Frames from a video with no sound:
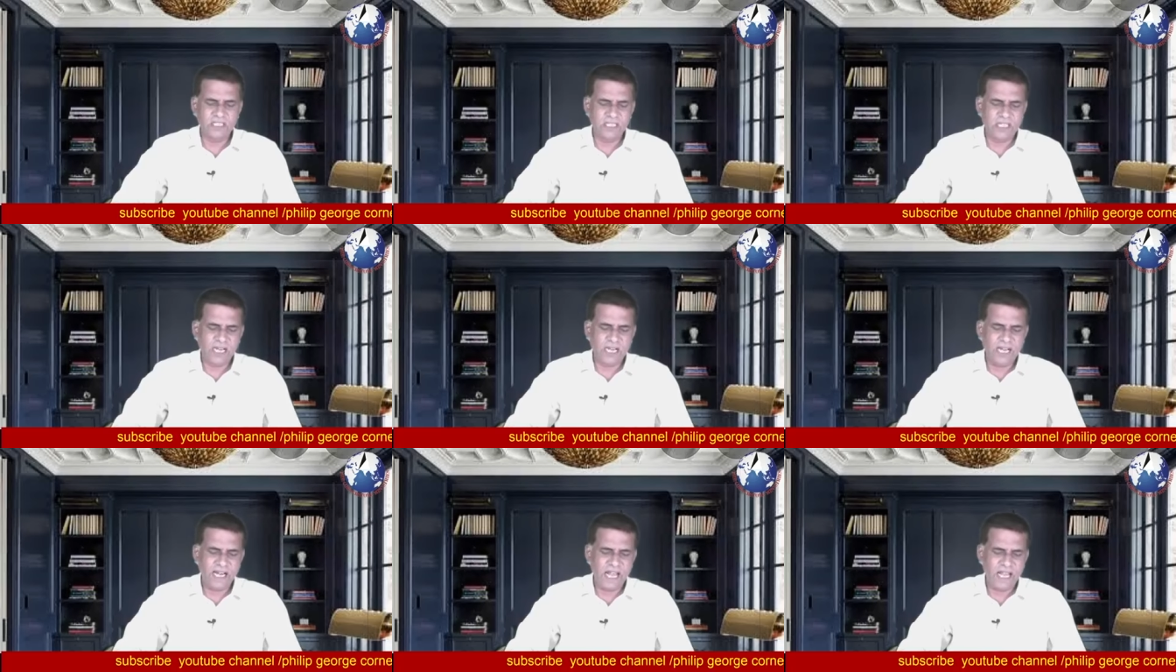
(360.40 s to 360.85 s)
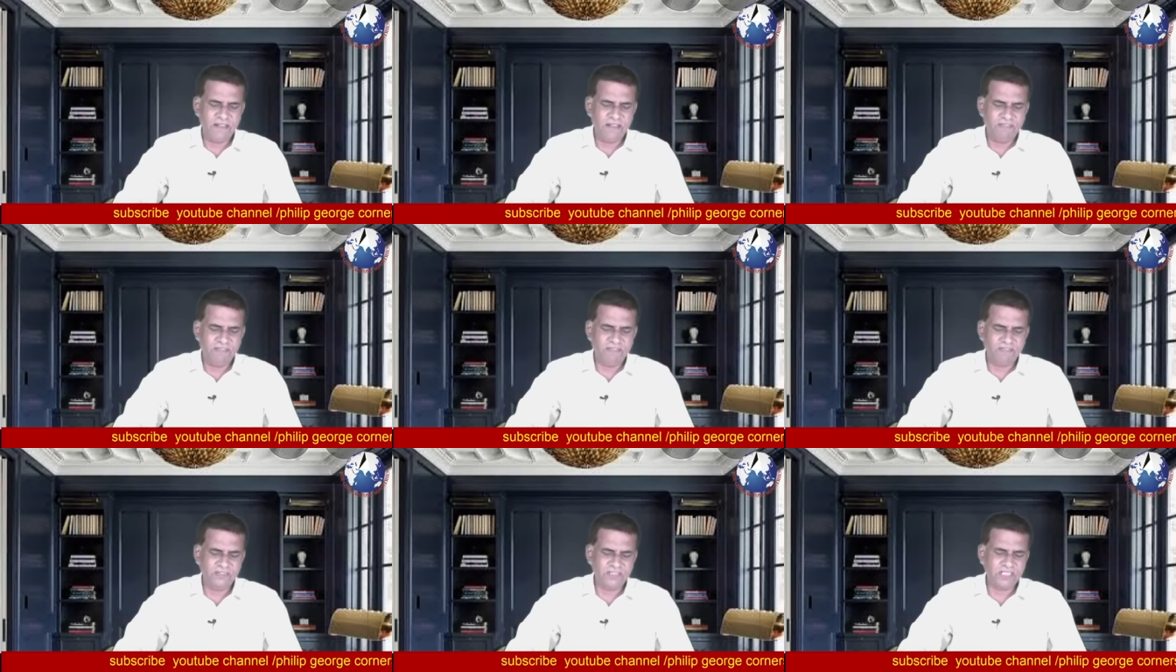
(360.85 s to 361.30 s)
the
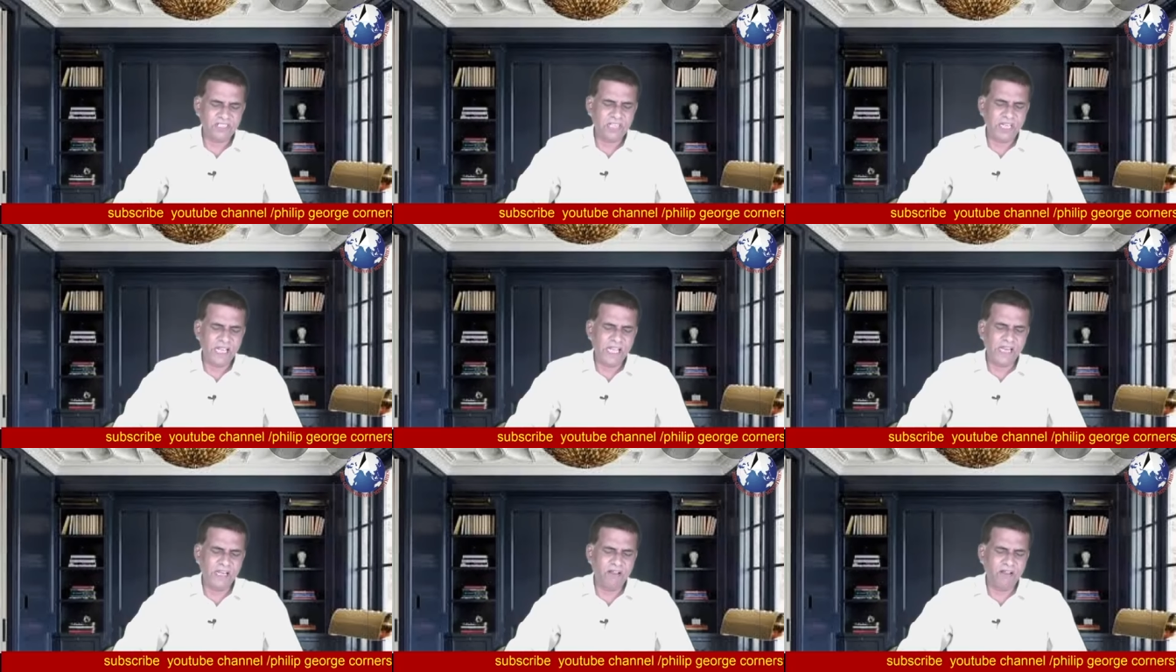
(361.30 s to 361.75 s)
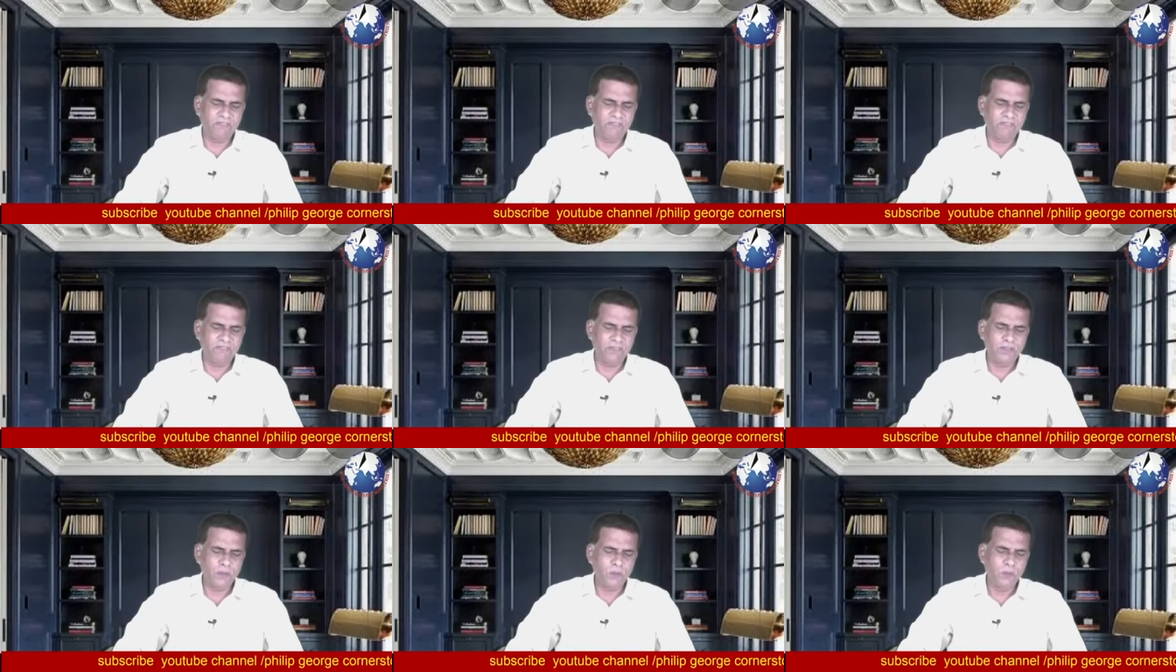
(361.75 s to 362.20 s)
lifestyle
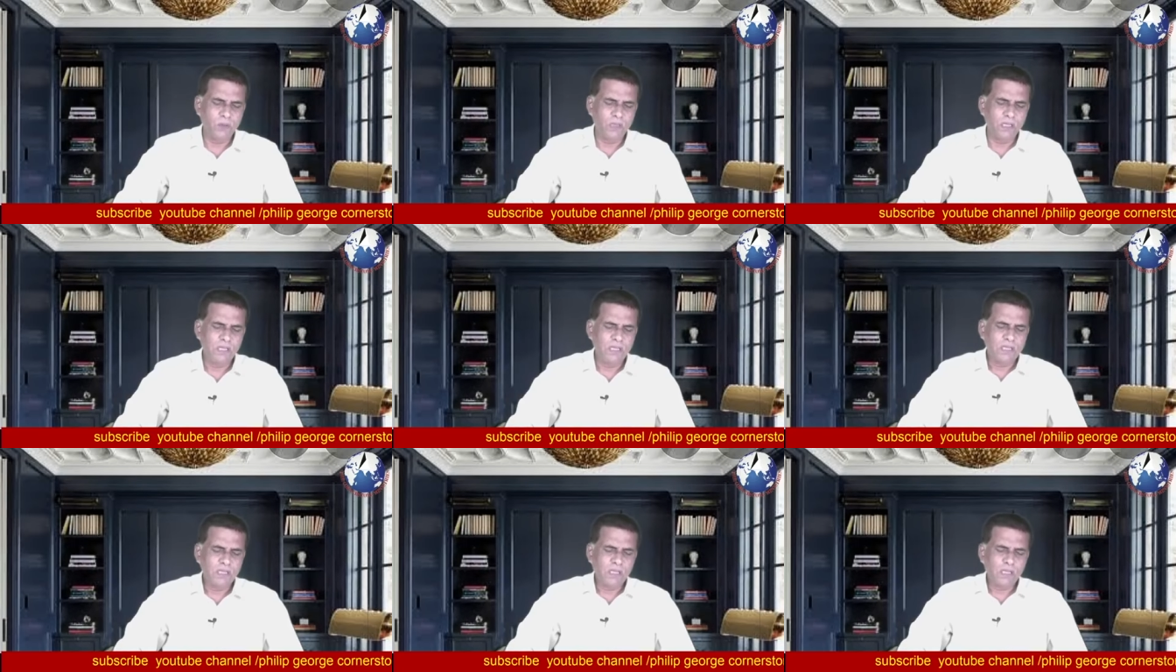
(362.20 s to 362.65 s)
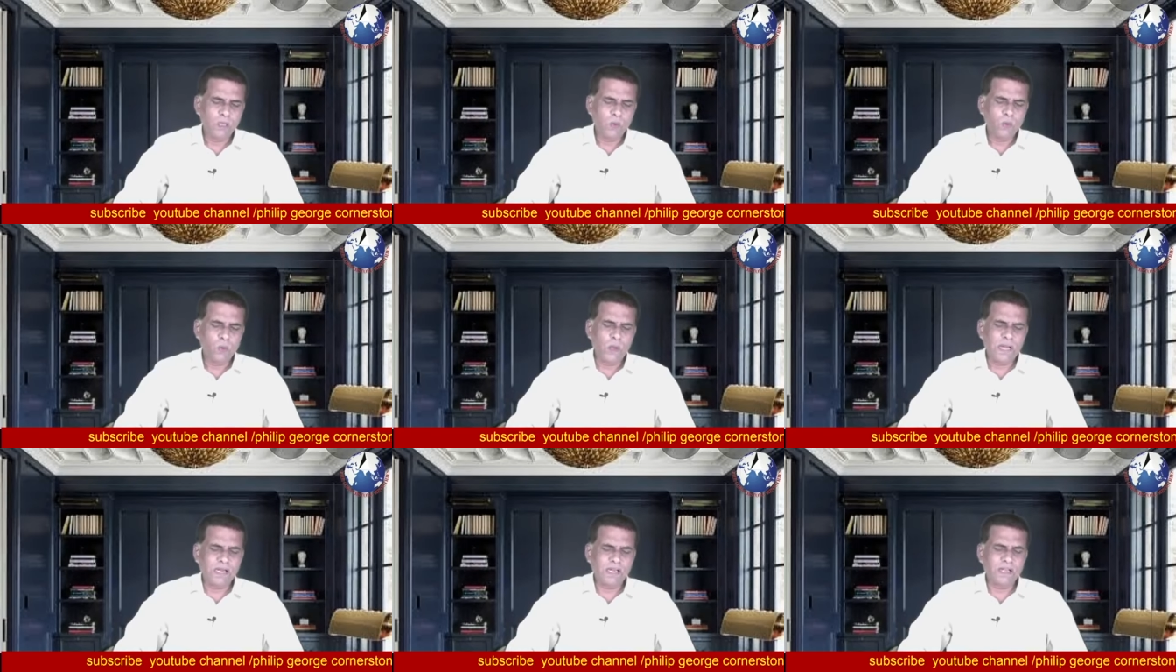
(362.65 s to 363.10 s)
of you
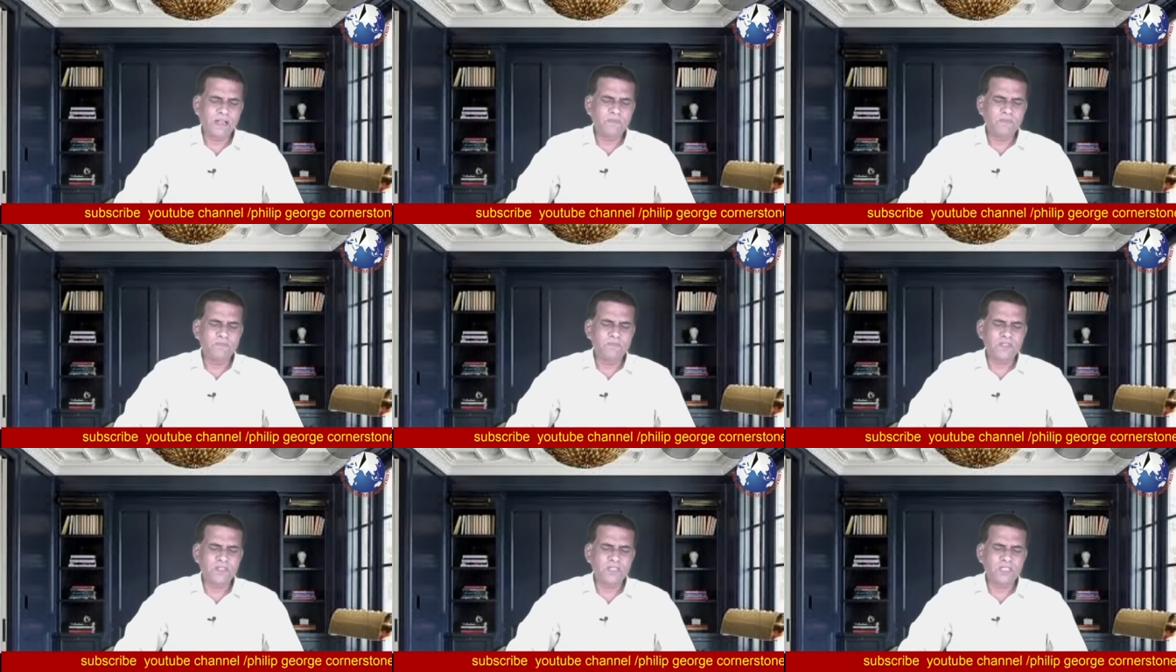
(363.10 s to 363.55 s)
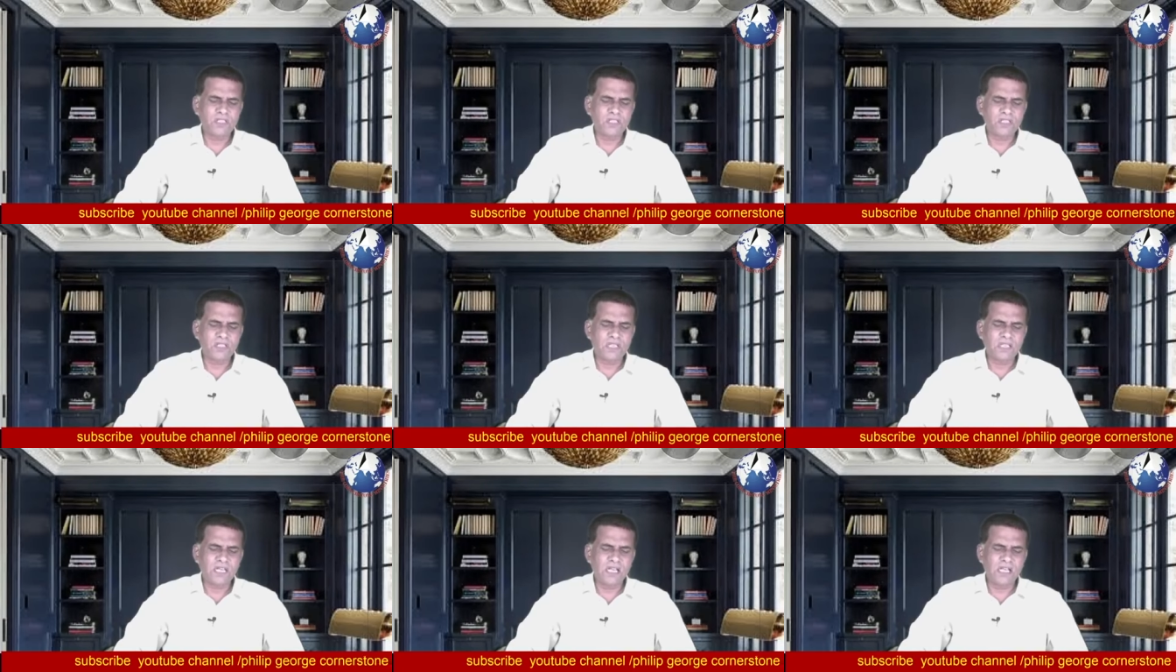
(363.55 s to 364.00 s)
welcome
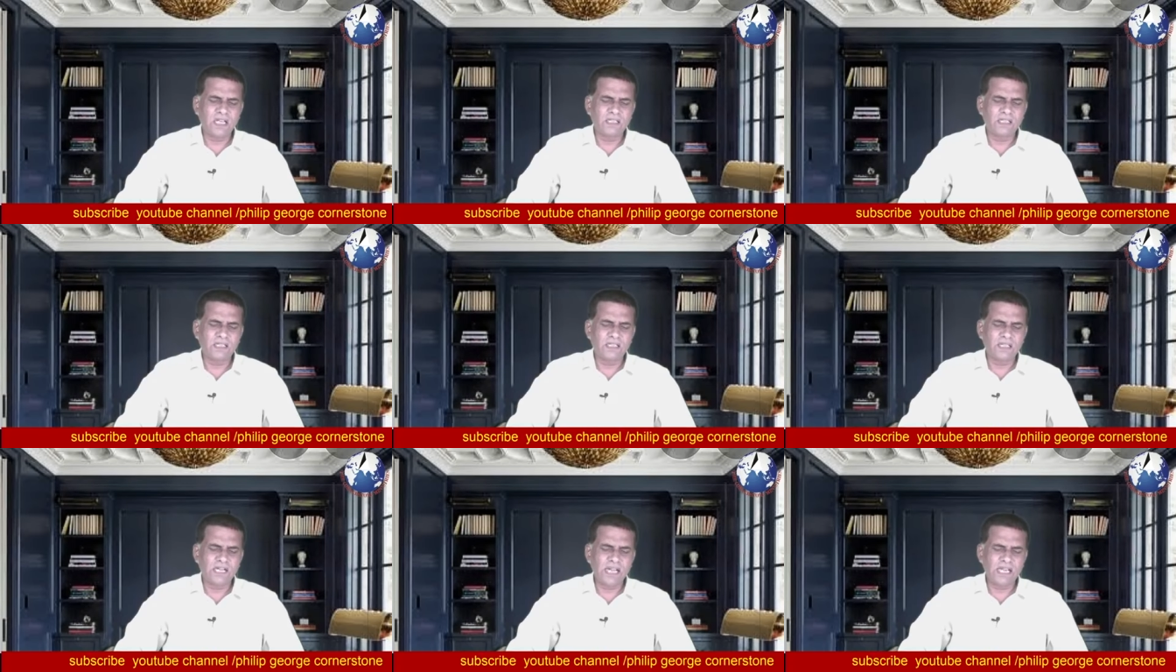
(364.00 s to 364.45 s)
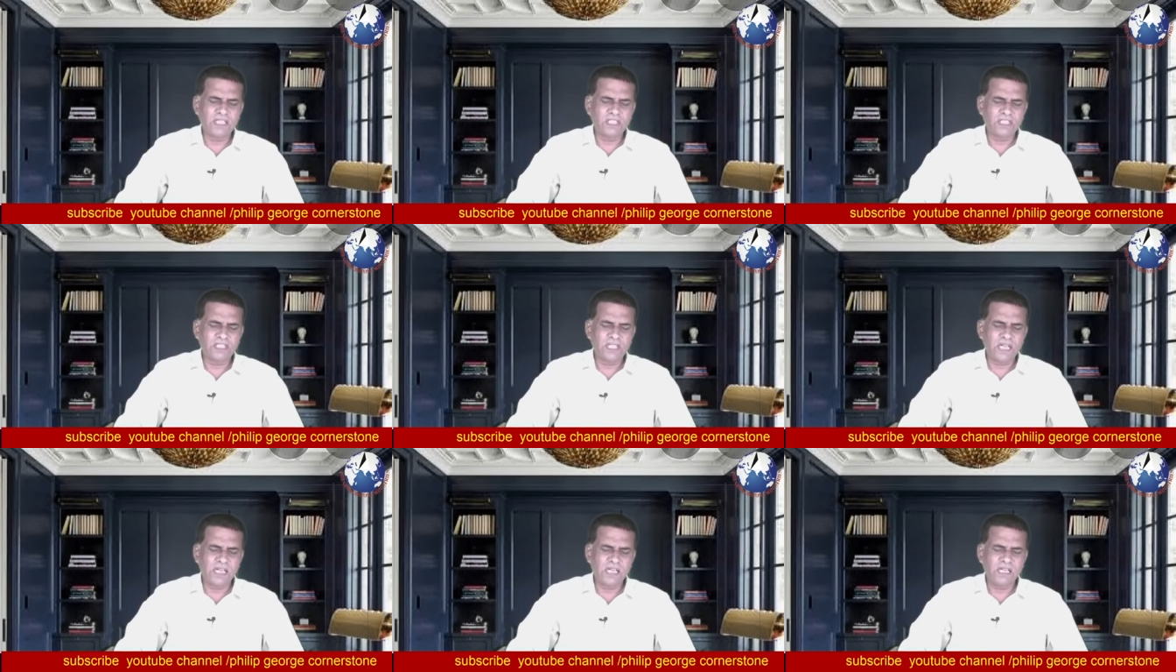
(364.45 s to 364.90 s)
Sister
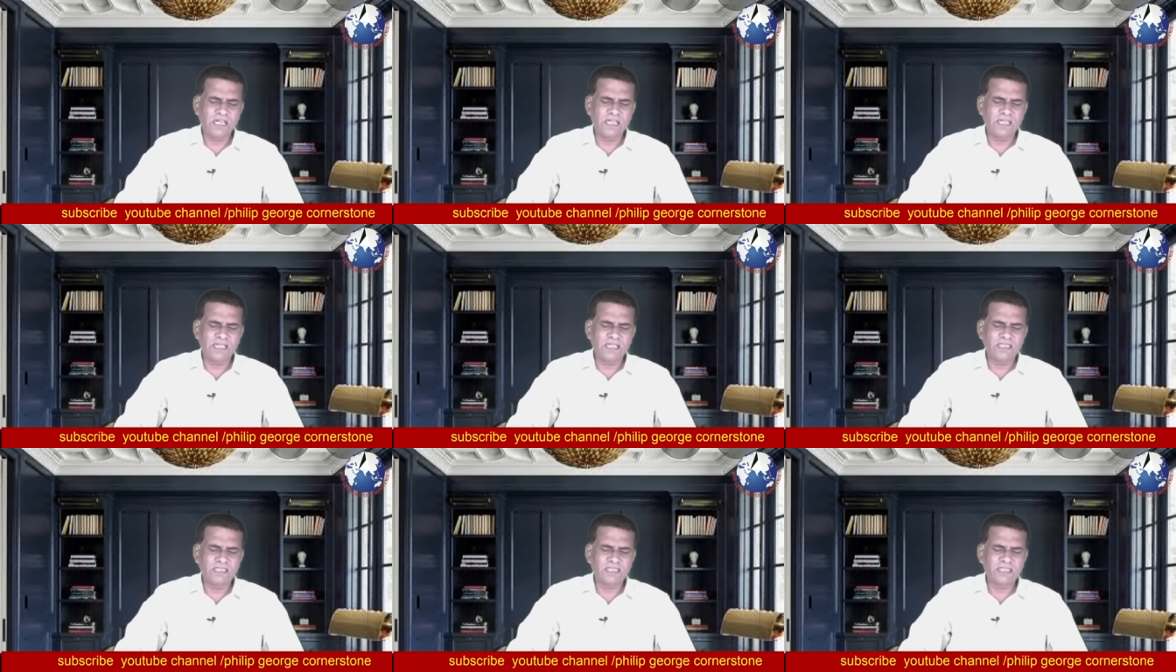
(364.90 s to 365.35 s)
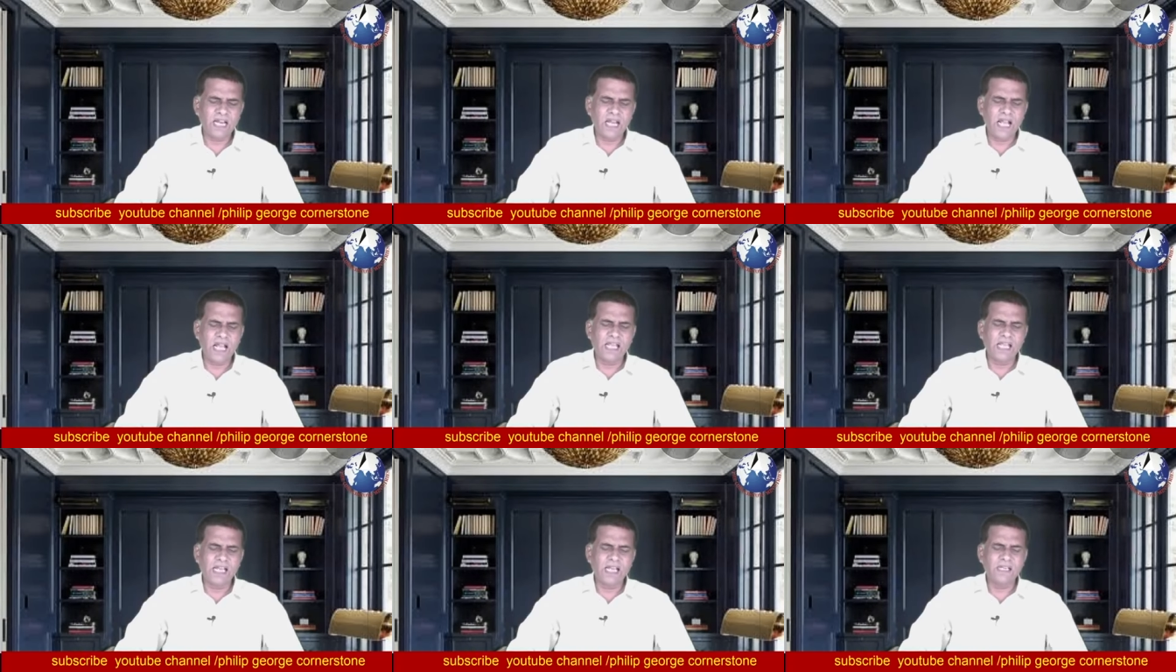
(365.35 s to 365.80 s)
Rachel
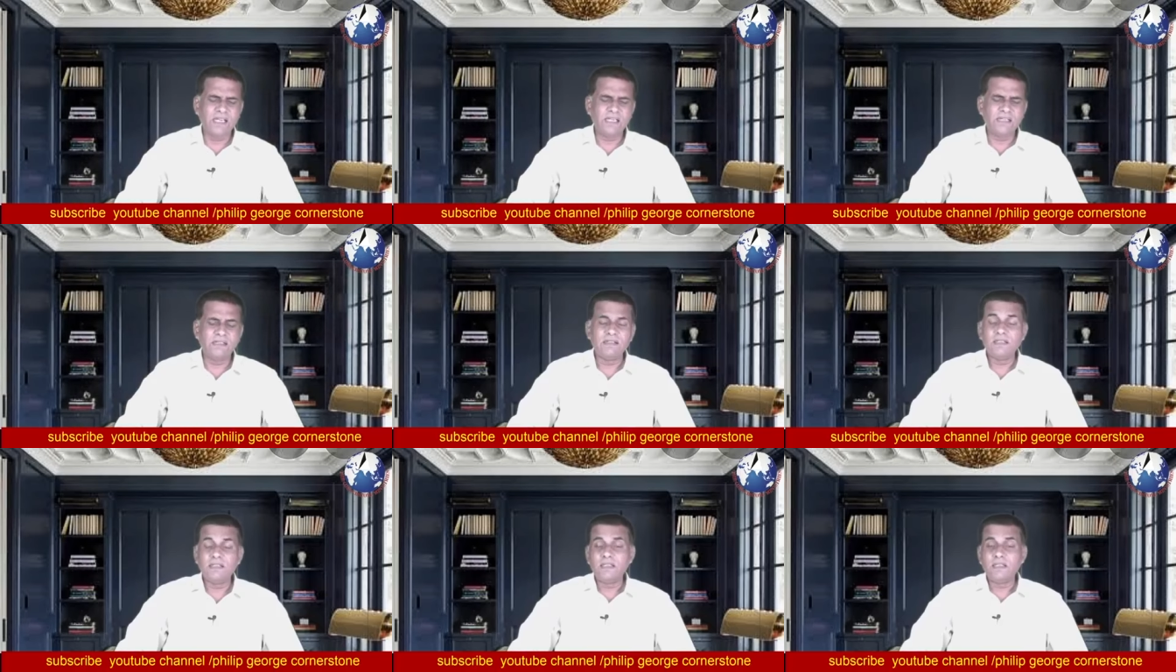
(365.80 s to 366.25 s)
Israel.